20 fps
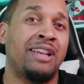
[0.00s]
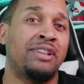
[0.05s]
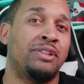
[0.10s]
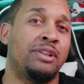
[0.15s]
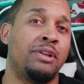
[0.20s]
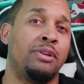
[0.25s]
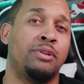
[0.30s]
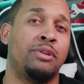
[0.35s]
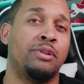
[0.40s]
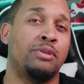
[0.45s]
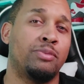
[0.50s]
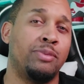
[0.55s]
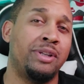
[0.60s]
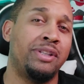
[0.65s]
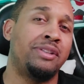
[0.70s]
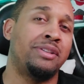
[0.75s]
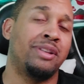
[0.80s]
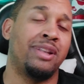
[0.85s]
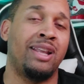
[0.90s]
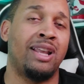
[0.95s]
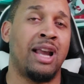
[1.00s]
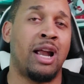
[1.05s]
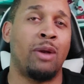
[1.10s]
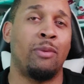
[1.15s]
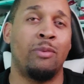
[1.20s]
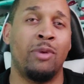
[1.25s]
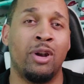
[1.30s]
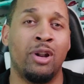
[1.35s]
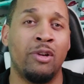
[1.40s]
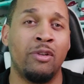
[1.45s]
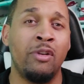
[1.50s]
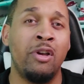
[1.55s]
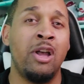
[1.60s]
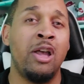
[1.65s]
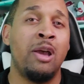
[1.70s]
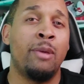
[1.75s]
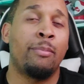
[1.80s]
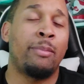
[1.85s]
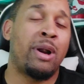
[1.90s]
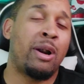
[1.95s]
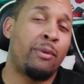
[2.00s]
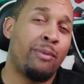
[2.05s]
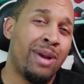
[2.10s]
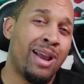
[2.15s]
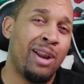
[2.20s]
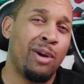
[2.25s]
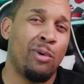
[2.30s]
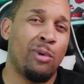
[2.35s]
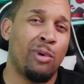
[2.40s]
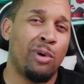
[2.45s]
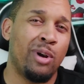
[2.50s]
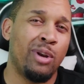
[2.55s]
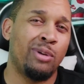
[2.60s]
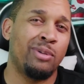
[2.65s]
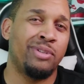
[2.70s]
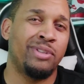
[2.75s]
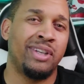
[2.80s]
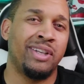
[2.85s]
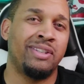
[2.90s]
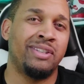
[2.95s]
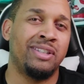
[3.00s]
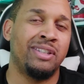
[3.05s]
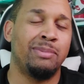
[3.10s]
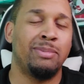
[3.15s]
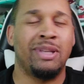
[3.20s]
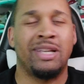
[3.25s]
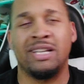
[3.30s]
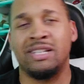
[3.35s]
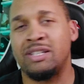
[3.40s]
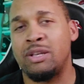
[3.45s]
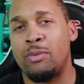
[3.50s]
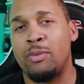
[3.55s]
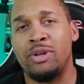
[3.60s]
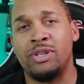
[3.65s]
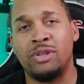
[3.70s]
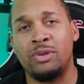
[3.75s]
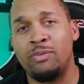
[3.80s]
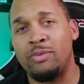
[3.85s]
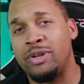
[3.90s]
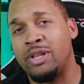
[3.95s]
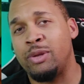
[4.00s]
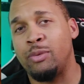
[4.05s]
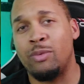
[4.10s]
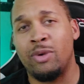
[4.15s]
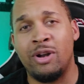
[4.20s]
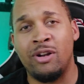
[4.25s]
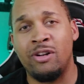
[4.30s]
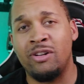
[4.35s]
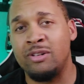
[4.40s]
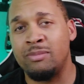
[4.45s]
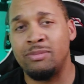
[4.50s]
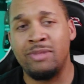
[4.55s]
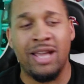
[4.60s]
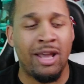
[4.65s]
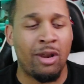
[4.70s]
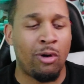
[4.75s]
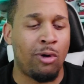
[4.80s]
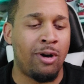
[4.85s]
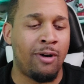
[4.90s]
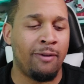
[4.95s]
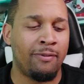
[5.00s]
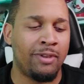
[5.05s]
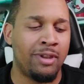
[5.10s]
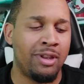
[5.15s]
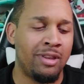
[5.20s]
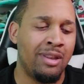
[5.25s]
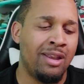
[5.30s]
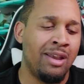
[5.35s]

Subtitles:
actually just recently got rid of my red Oreo 6s because I wasn't really wearing them that often.